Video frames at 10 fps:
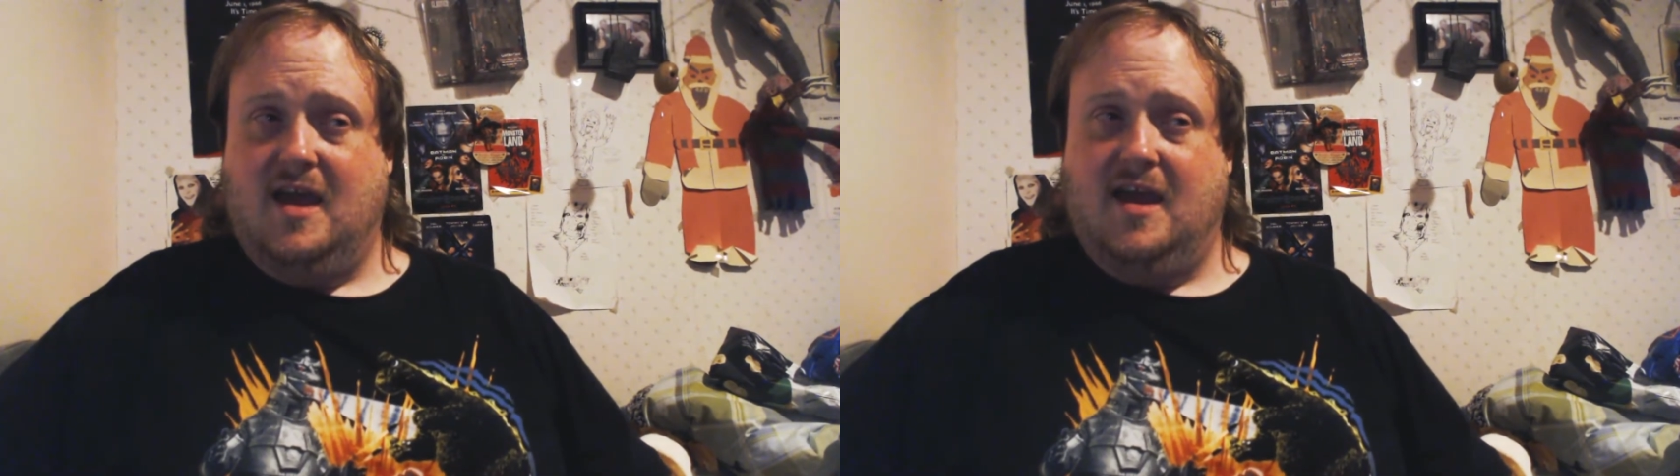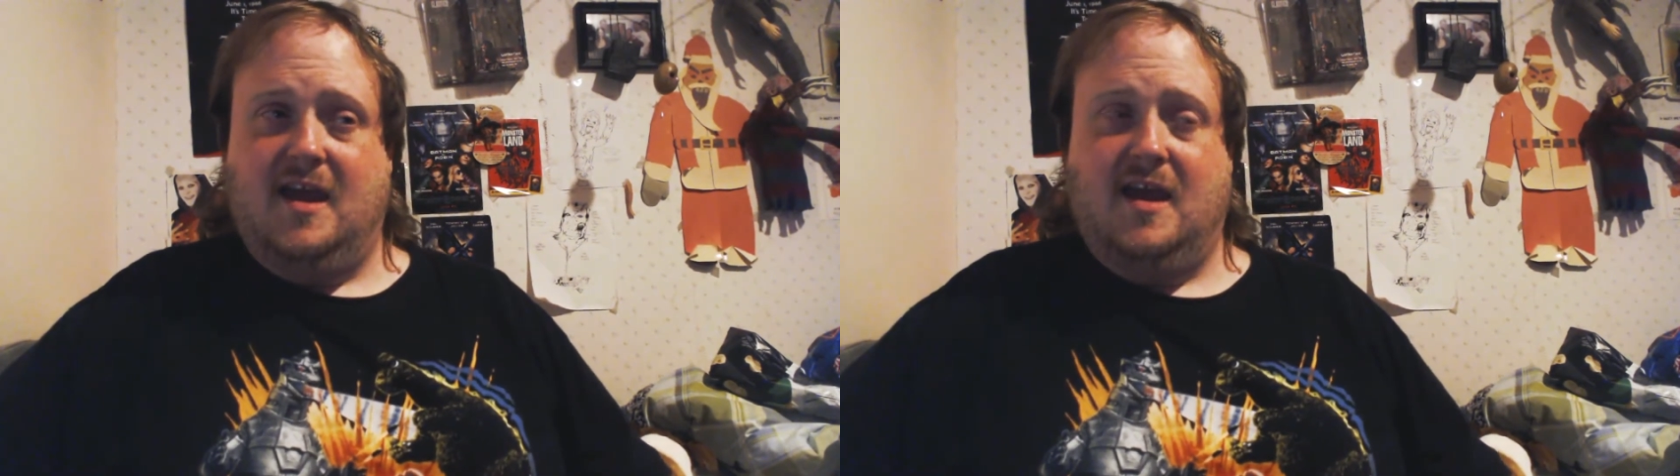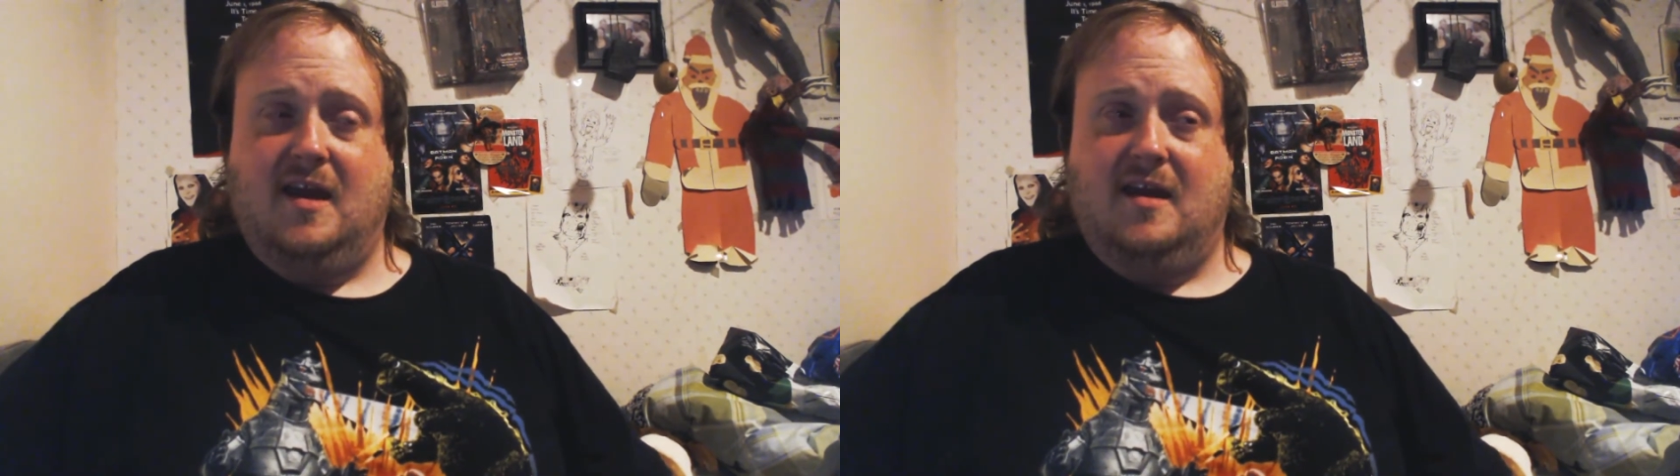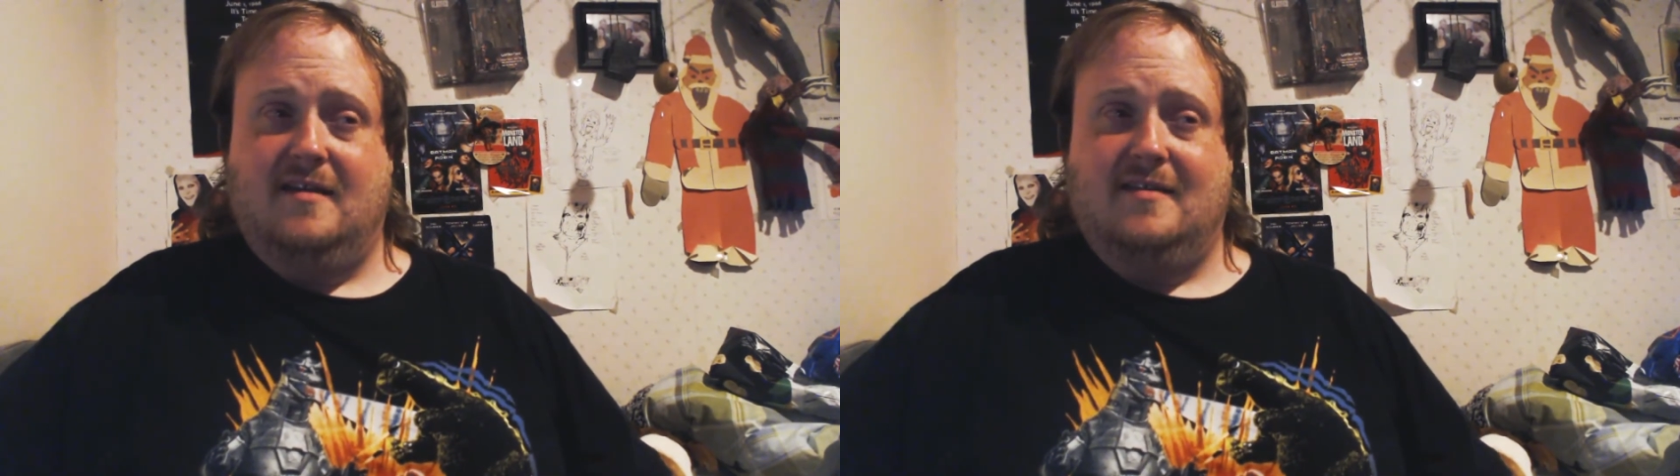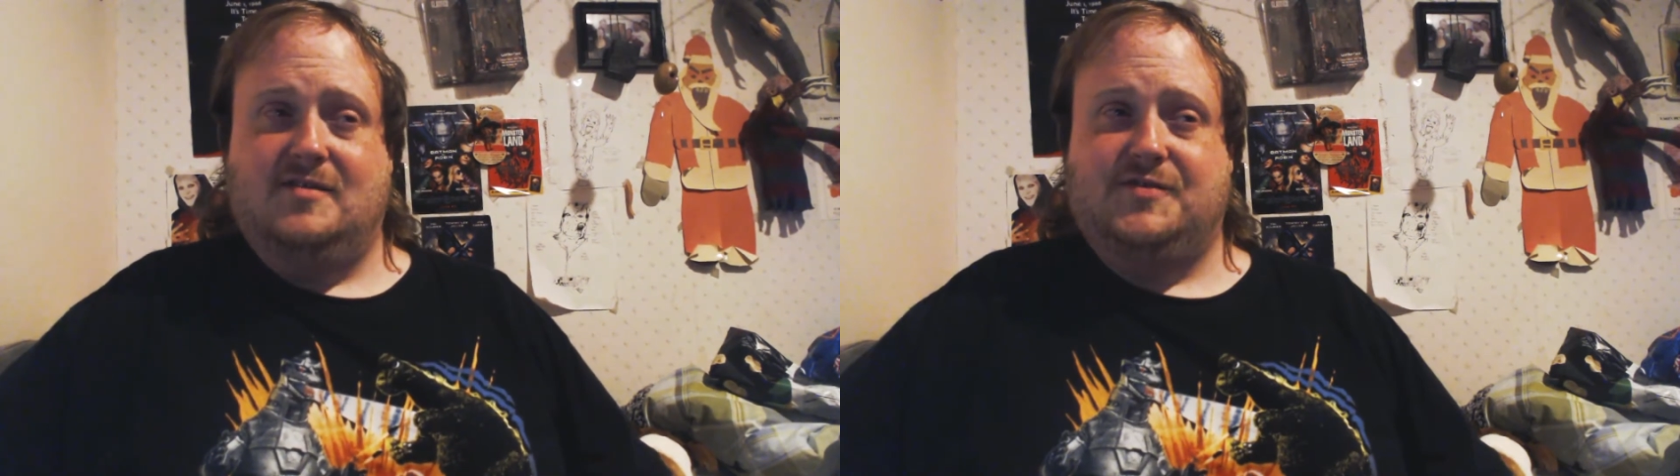
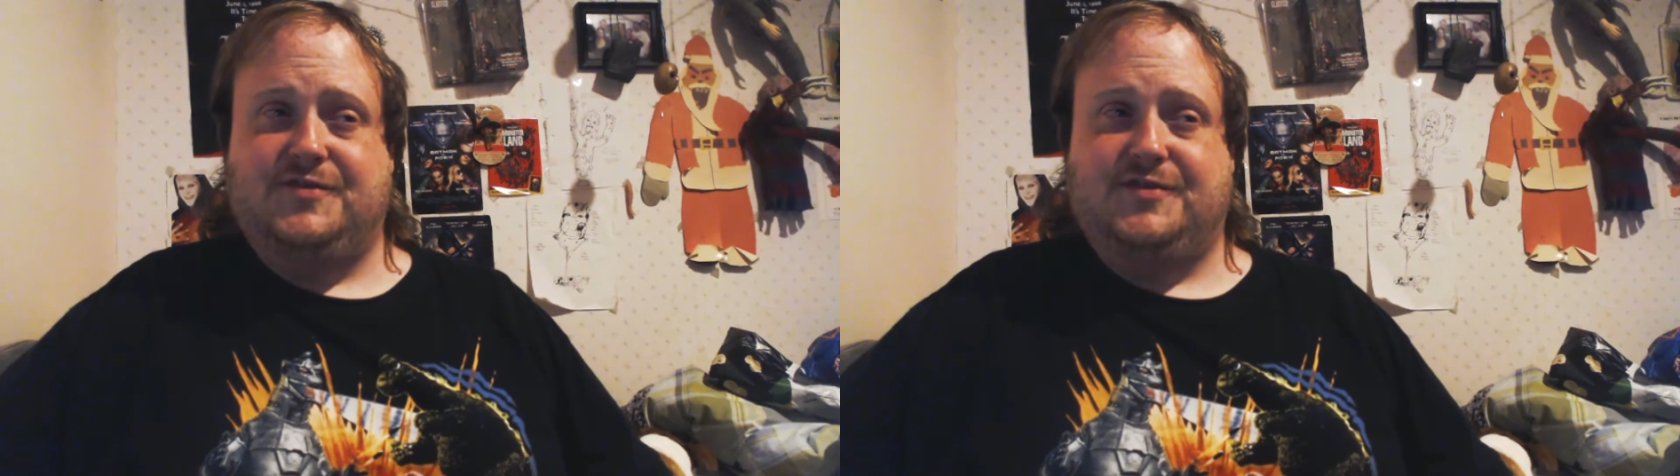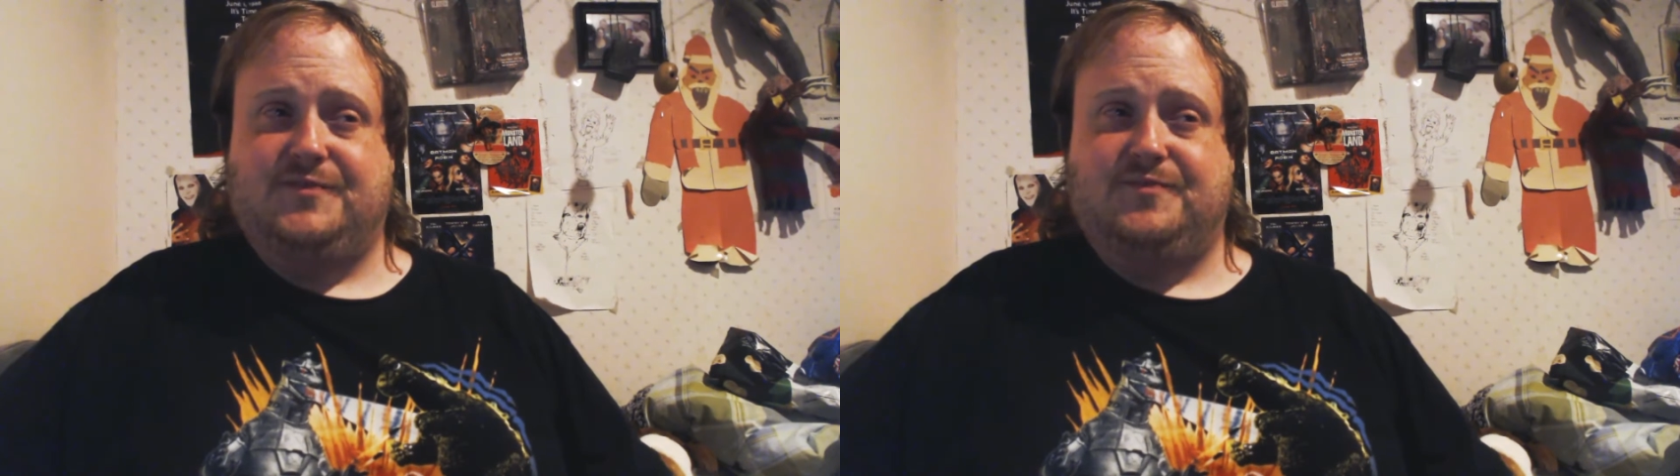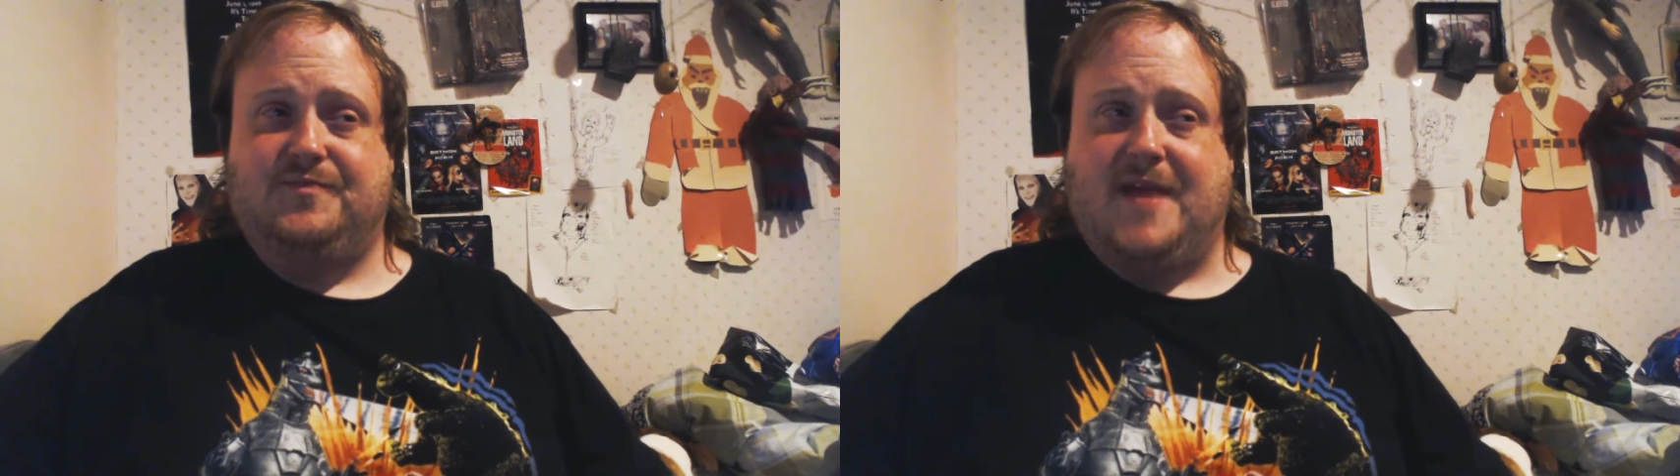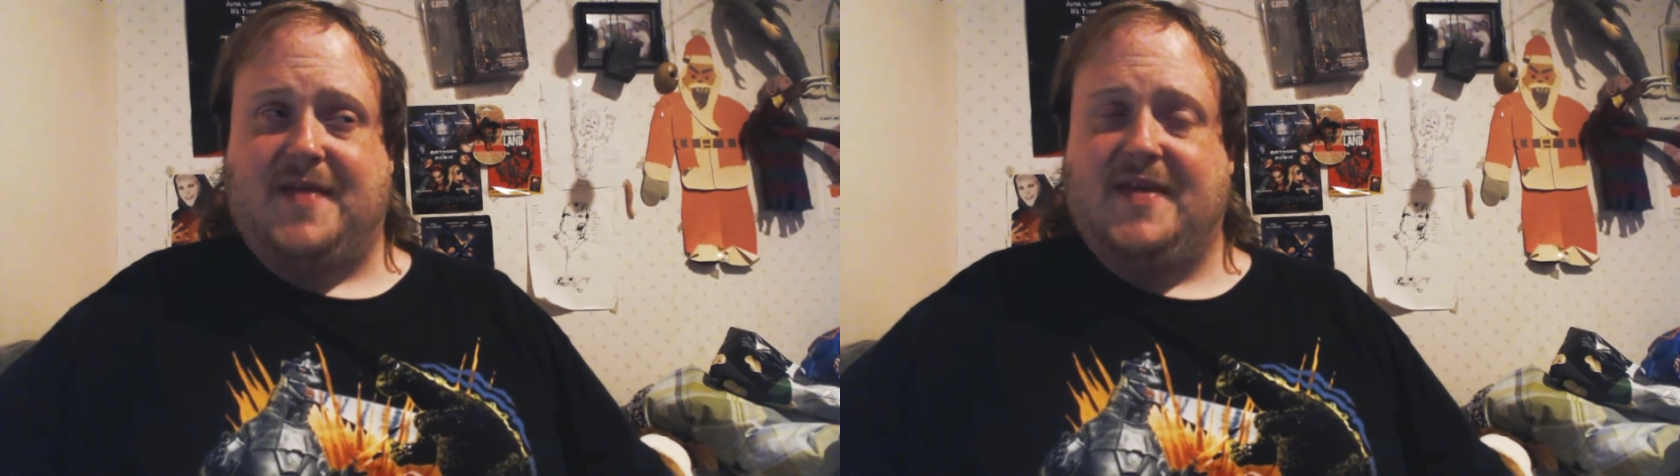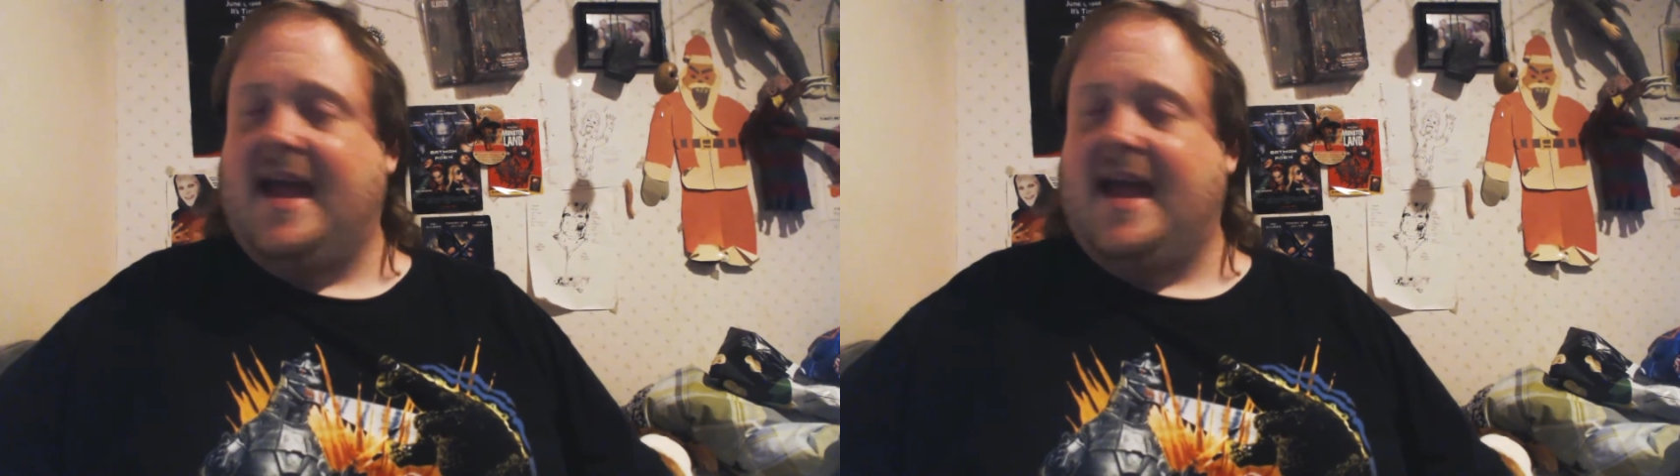And I